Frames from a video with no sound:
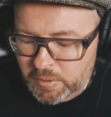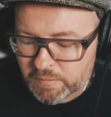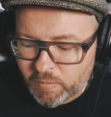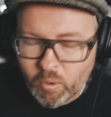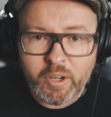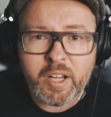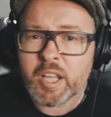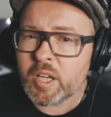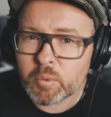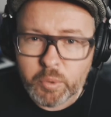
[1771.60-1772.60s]
Number 4,
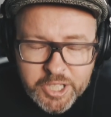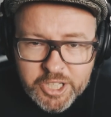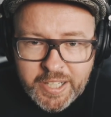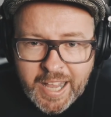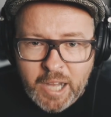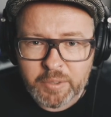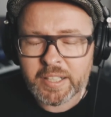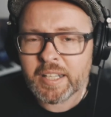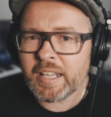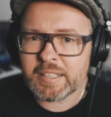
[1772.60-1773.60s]
reaching out.
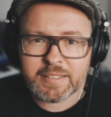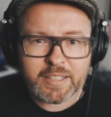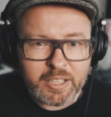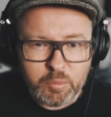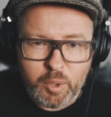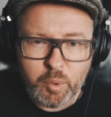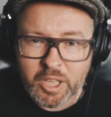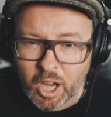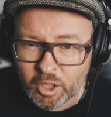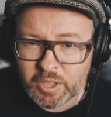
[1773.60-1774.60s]
It's good when
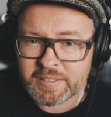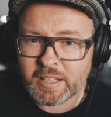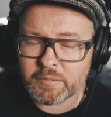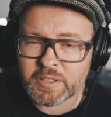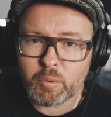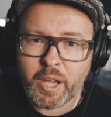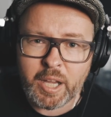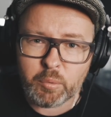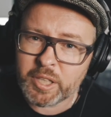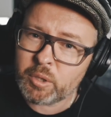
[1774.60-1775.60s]
we lock ourselves
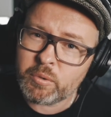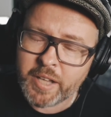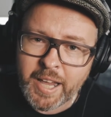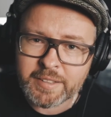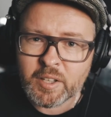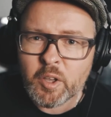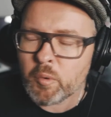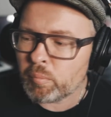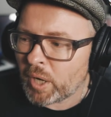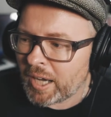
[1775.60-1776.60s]
away and we create,
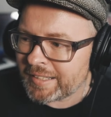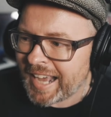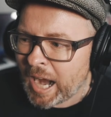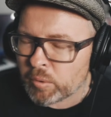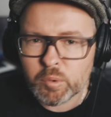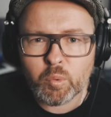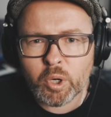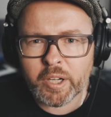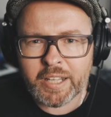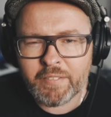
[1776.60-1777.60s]
but our
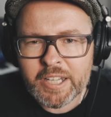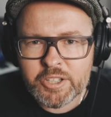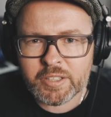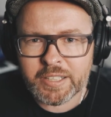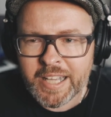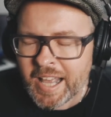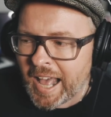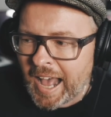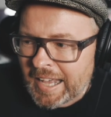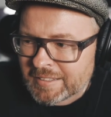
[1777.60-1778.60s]
work eventually
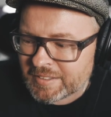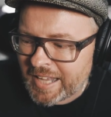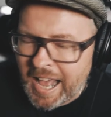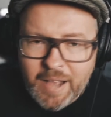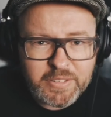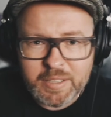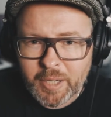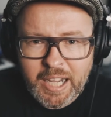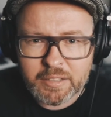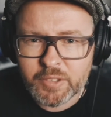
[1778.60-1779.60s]
has to have
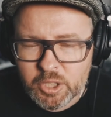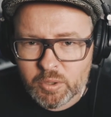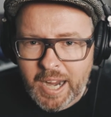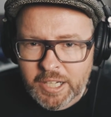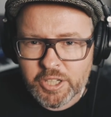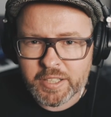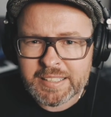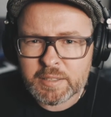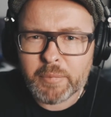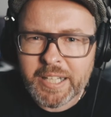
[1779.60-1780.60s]
some kind of attraction.
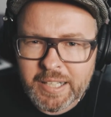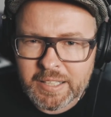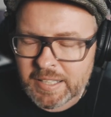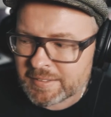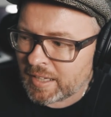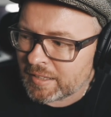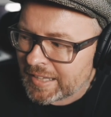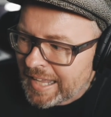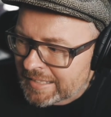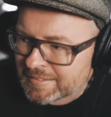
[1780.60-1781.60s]
It's meaningless
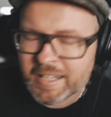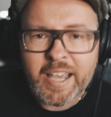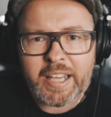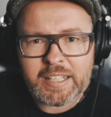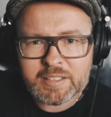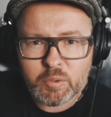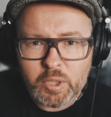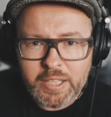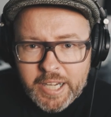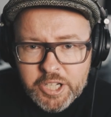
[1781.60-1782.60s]
unless it is in
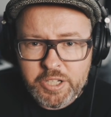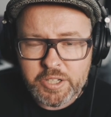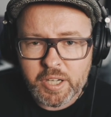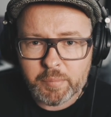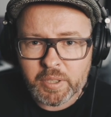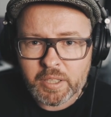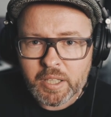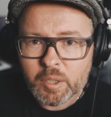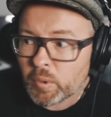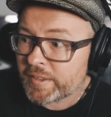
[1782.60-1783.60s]
relationship
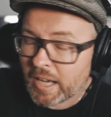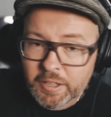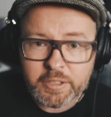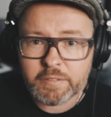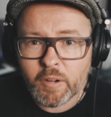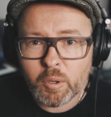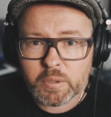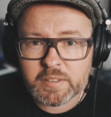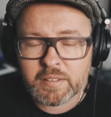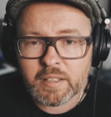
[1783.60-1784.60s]
with other
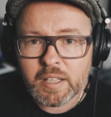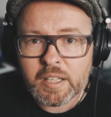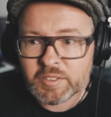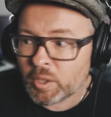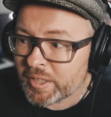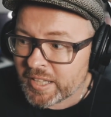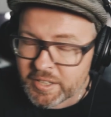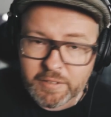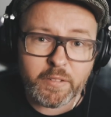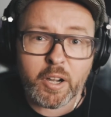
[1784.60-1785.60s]
folks. So in
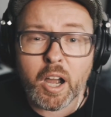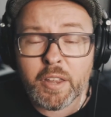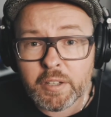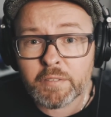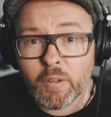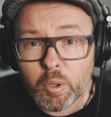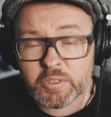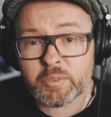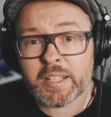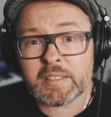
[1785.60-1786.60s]
order for other
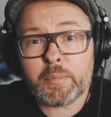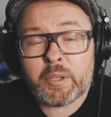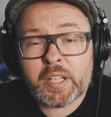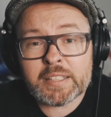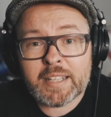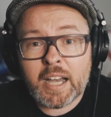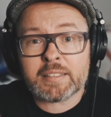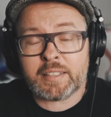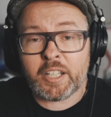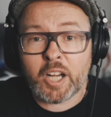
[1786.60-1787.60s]
folks to experience
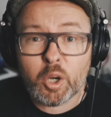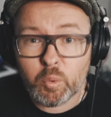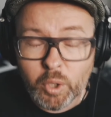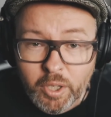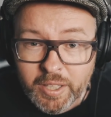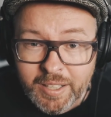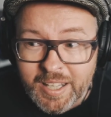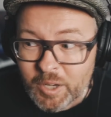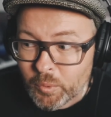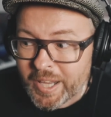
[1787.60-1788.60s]
us and our work,
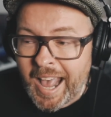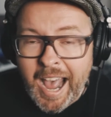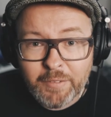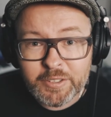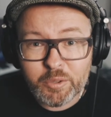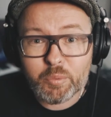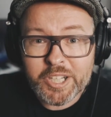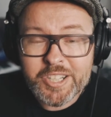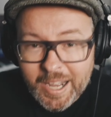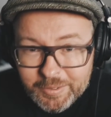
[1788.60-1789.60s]
we have to
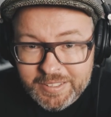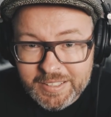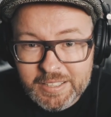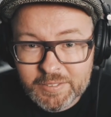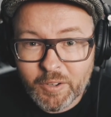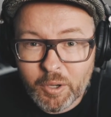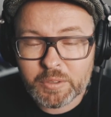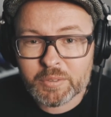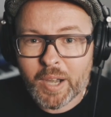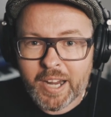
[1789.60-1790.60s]
reach out to these
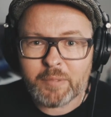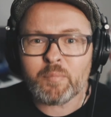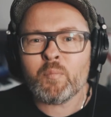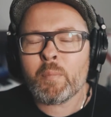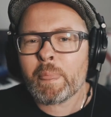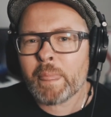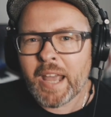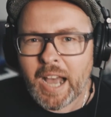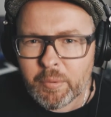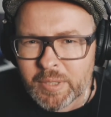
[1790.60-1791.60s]
folks, right?
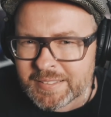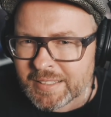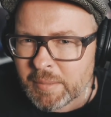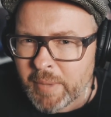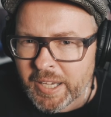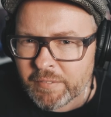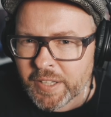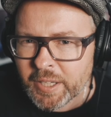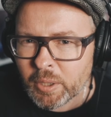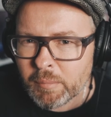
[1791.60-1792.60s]
I recently made a
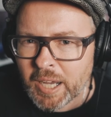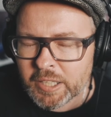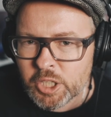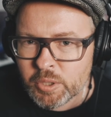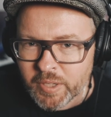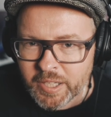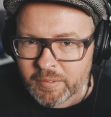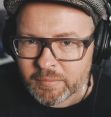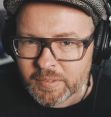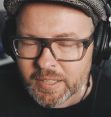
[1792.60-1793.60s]
video about a
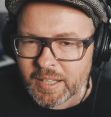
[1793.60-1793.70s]
tree,